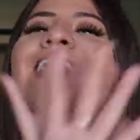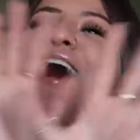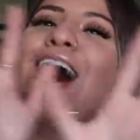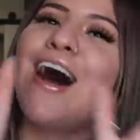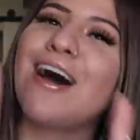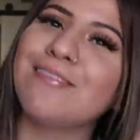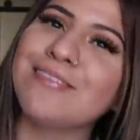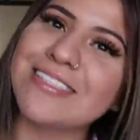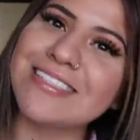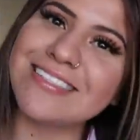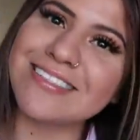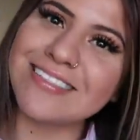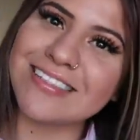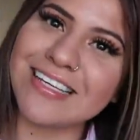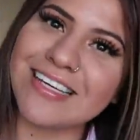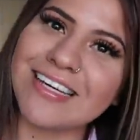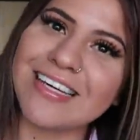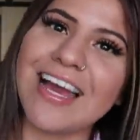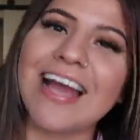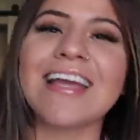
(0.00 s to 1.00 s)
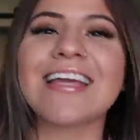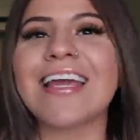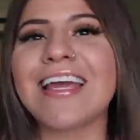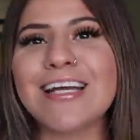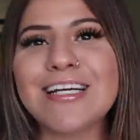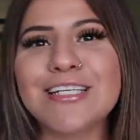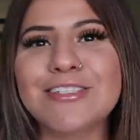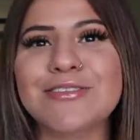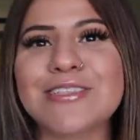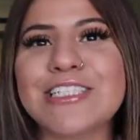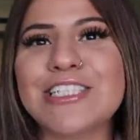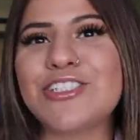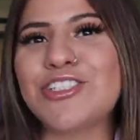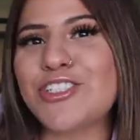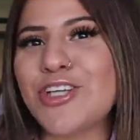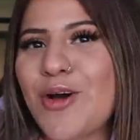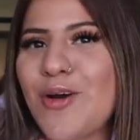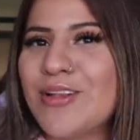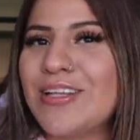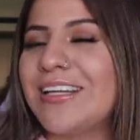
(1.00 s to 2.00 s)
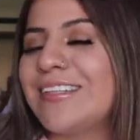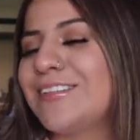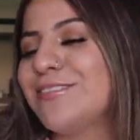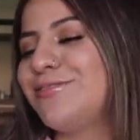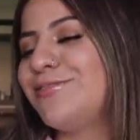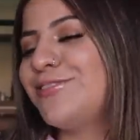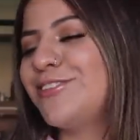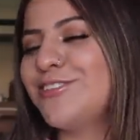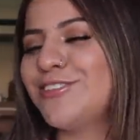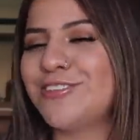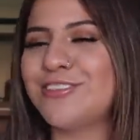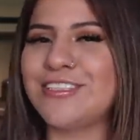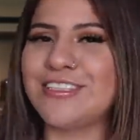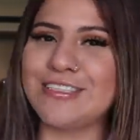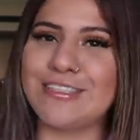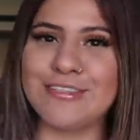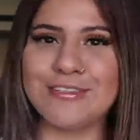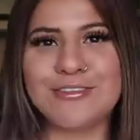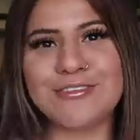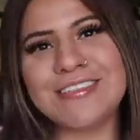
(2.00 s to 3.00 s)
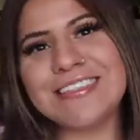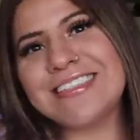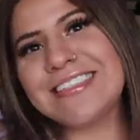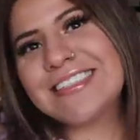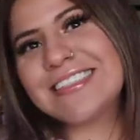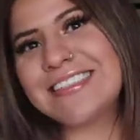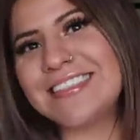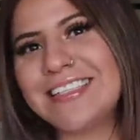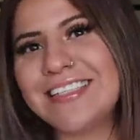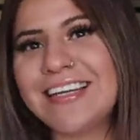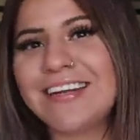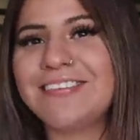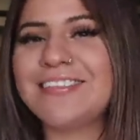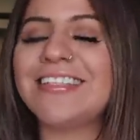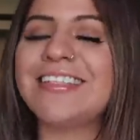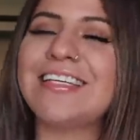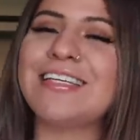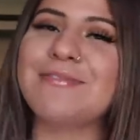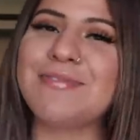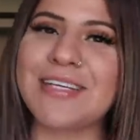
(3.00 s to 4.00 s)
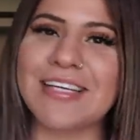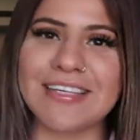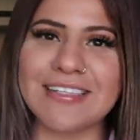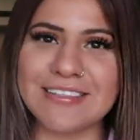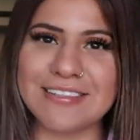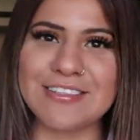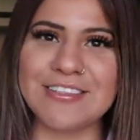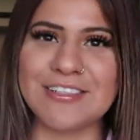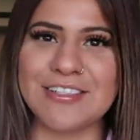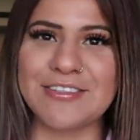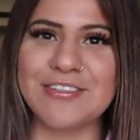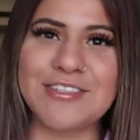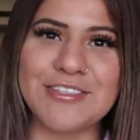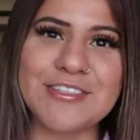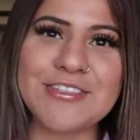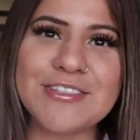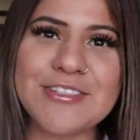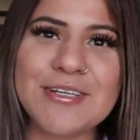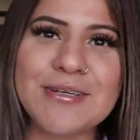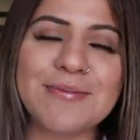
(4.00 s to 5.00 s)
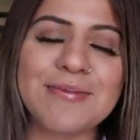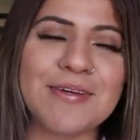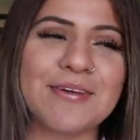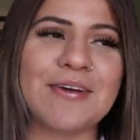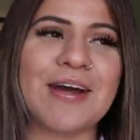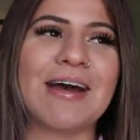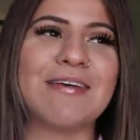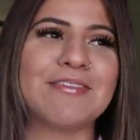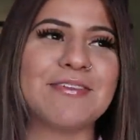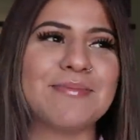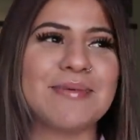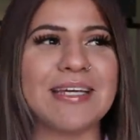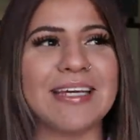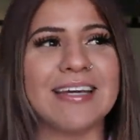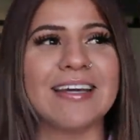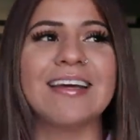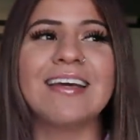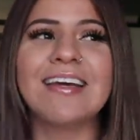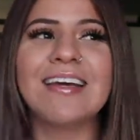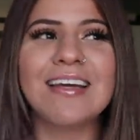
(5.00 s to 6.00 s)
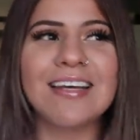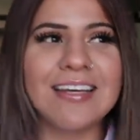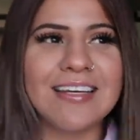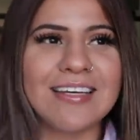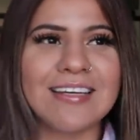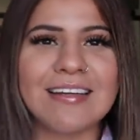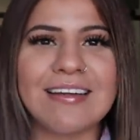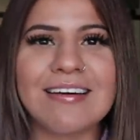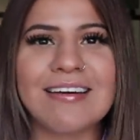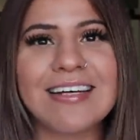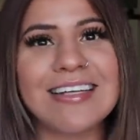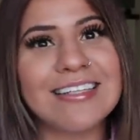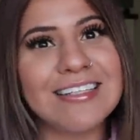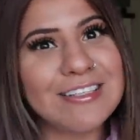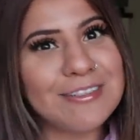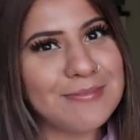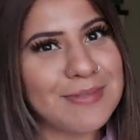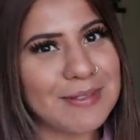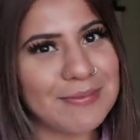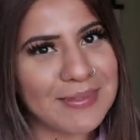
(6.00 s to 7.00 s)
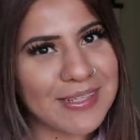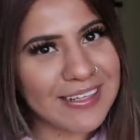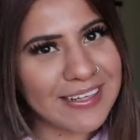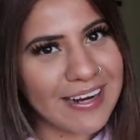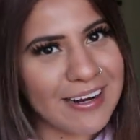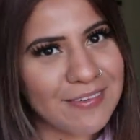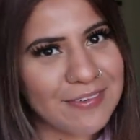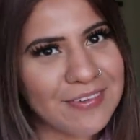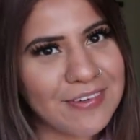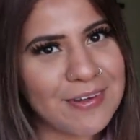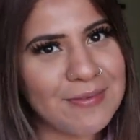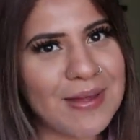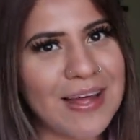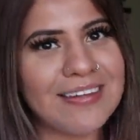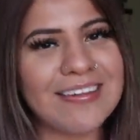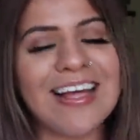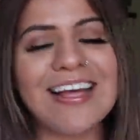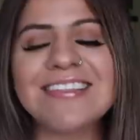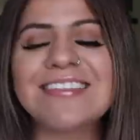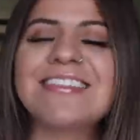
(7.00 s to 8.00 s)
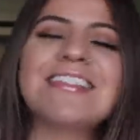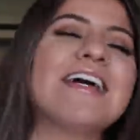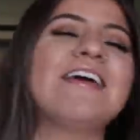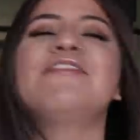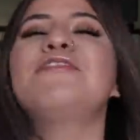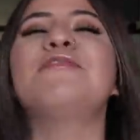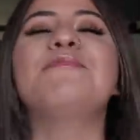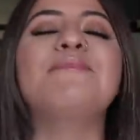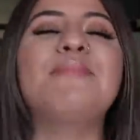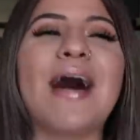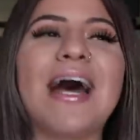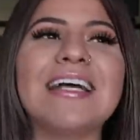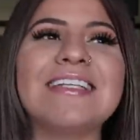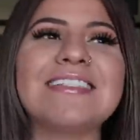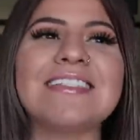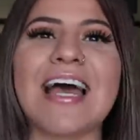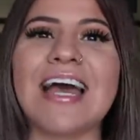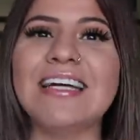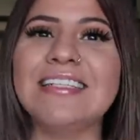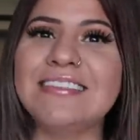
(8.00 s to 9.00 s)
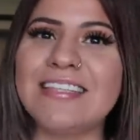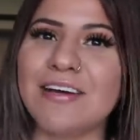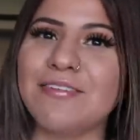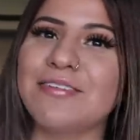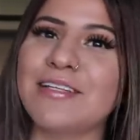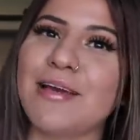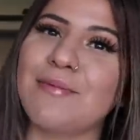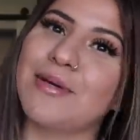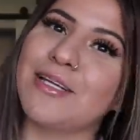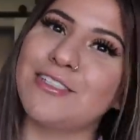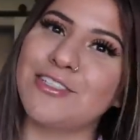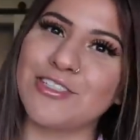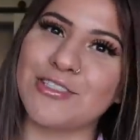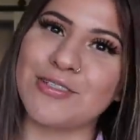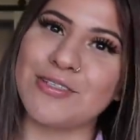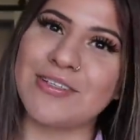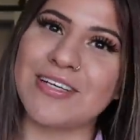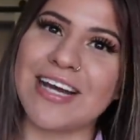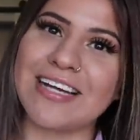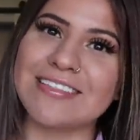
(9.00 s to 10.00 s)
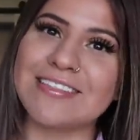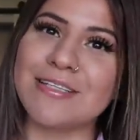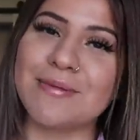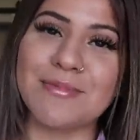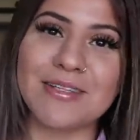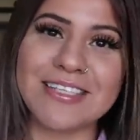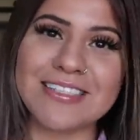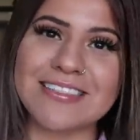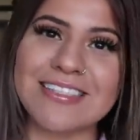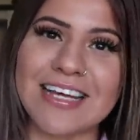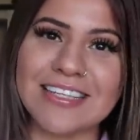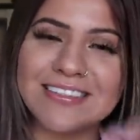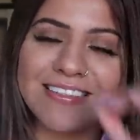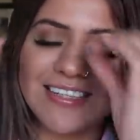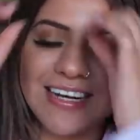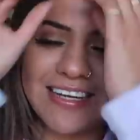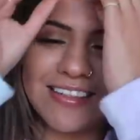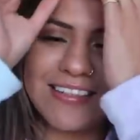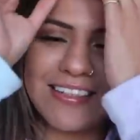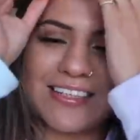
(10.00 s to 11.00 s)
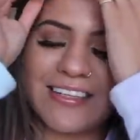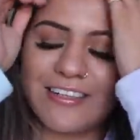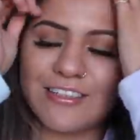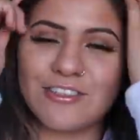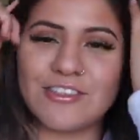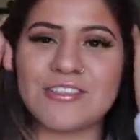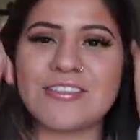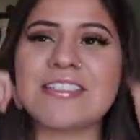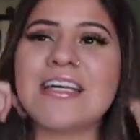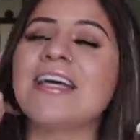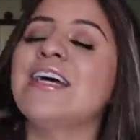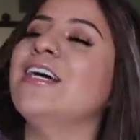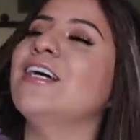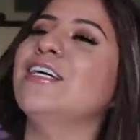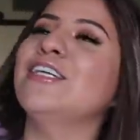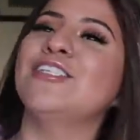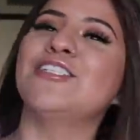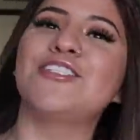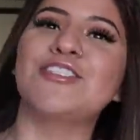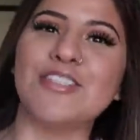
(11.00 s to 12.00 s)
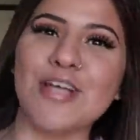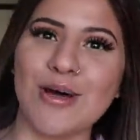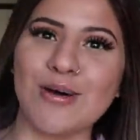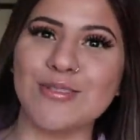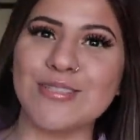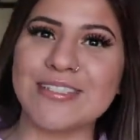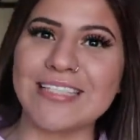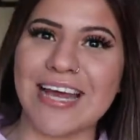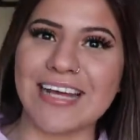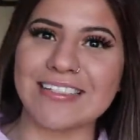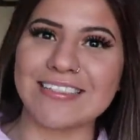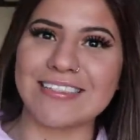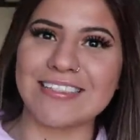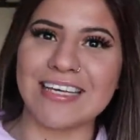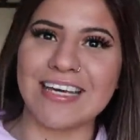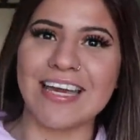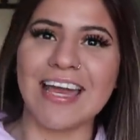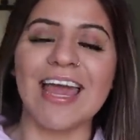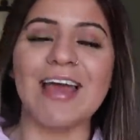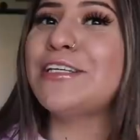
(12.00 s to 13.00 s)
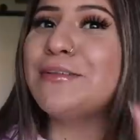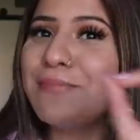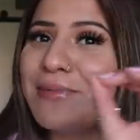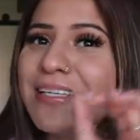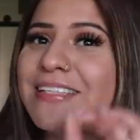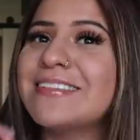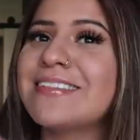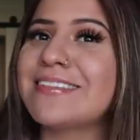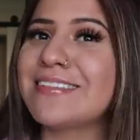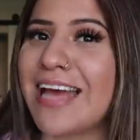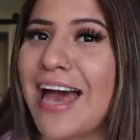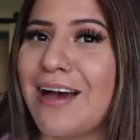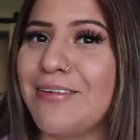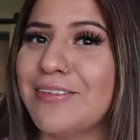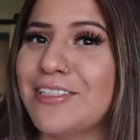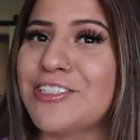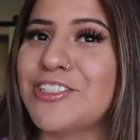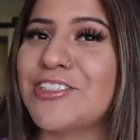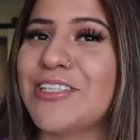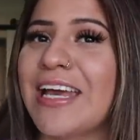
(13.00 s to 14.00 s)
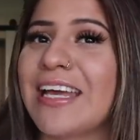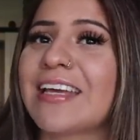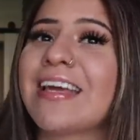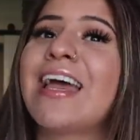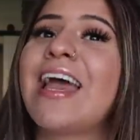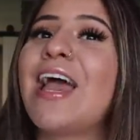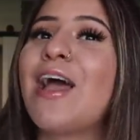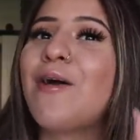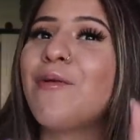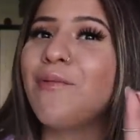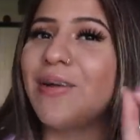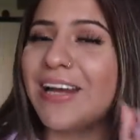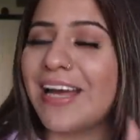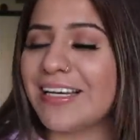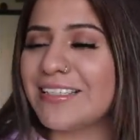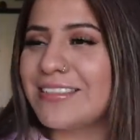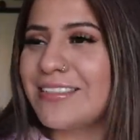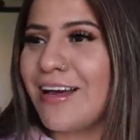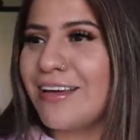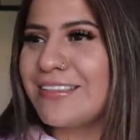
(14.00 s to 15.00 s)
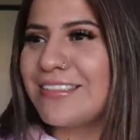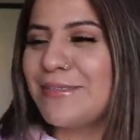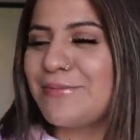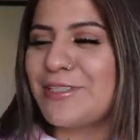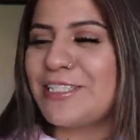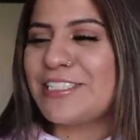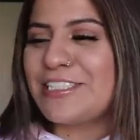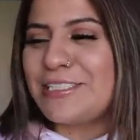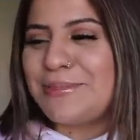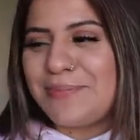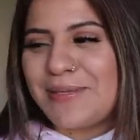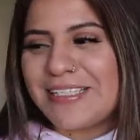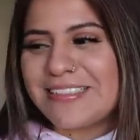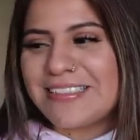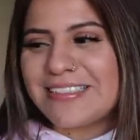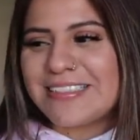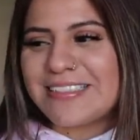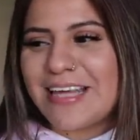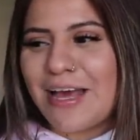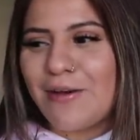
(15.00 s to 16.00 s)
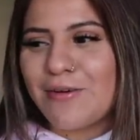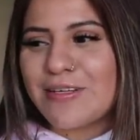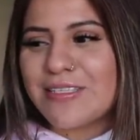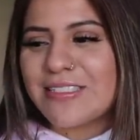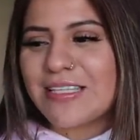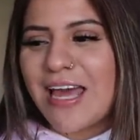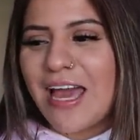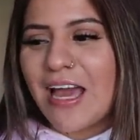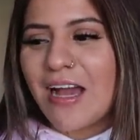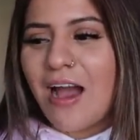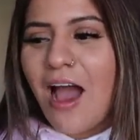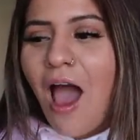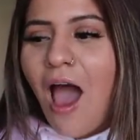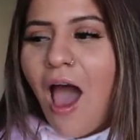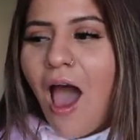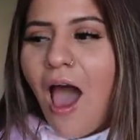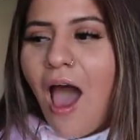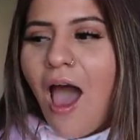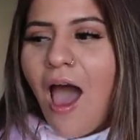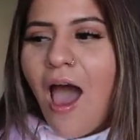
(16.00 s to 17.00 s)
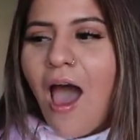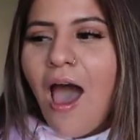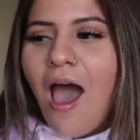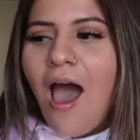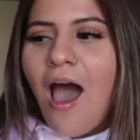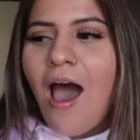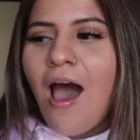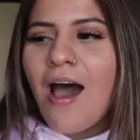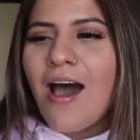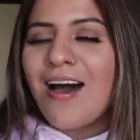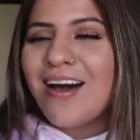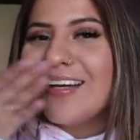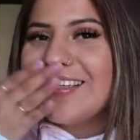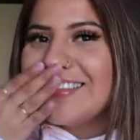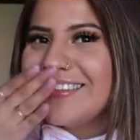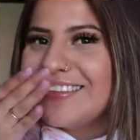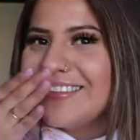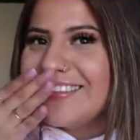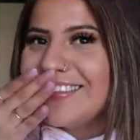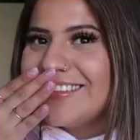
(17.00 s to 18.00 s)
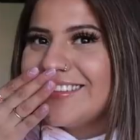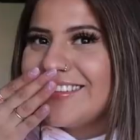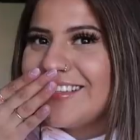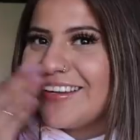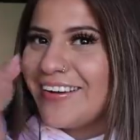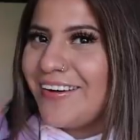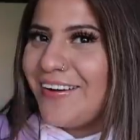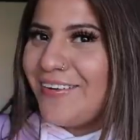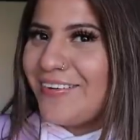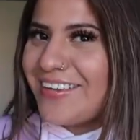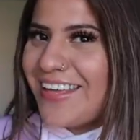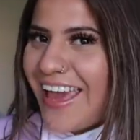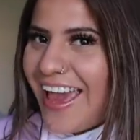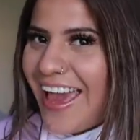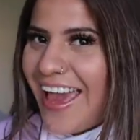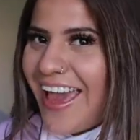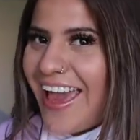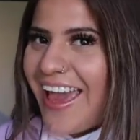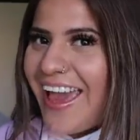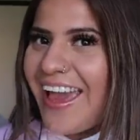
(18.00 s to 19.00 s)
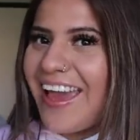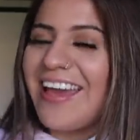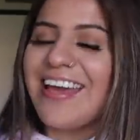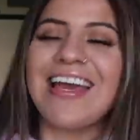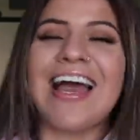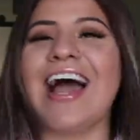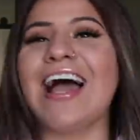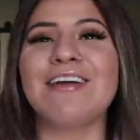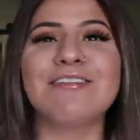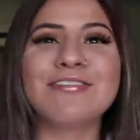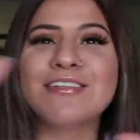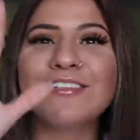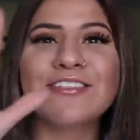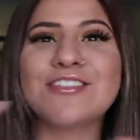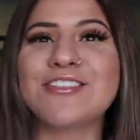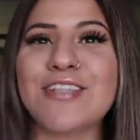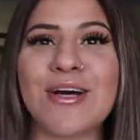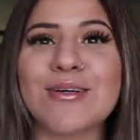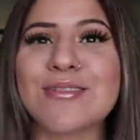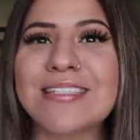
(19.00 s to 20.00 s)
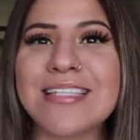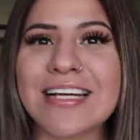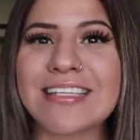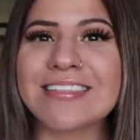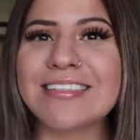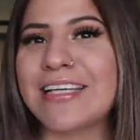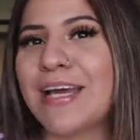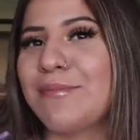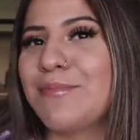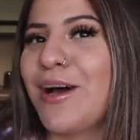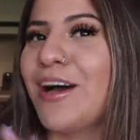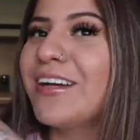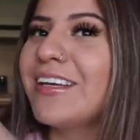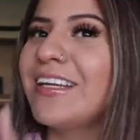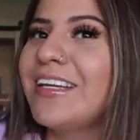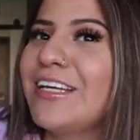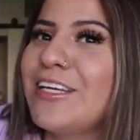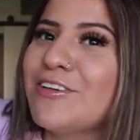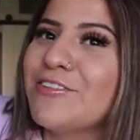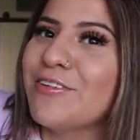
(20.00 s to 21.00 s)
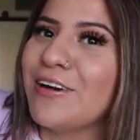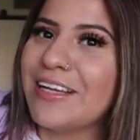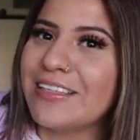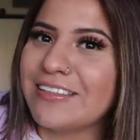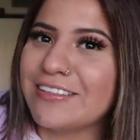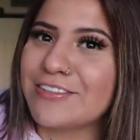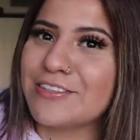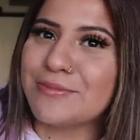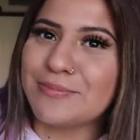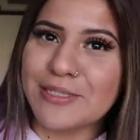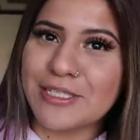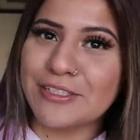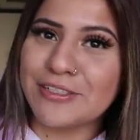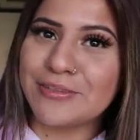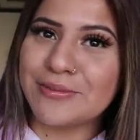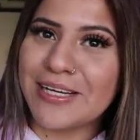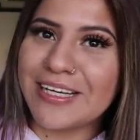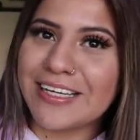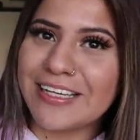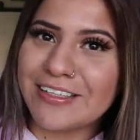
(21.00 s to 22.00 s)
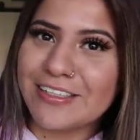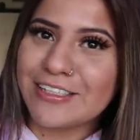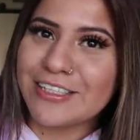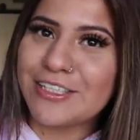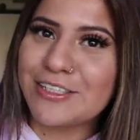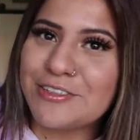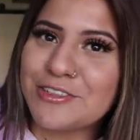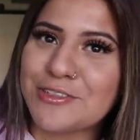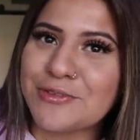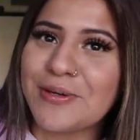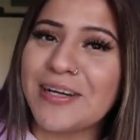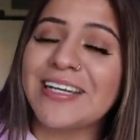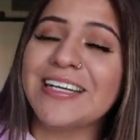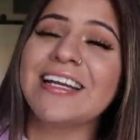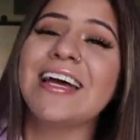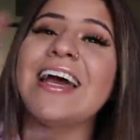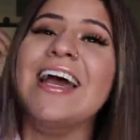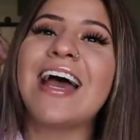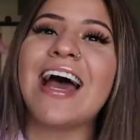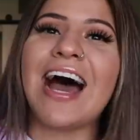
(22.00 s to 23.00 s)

Obviously, I can't really show like the full, you know, 360 and everything because, you know, YouTube, you have to be, you know, a little bit be careful about that stuff, but I definitely am gonna show you guys some of the sets that I think are just so sexy. You mean savage. Like, when I saw some of these pieces, I was like, okay, I feel so sexy. I'm not kidding you. There's a mirror right here, a huge one.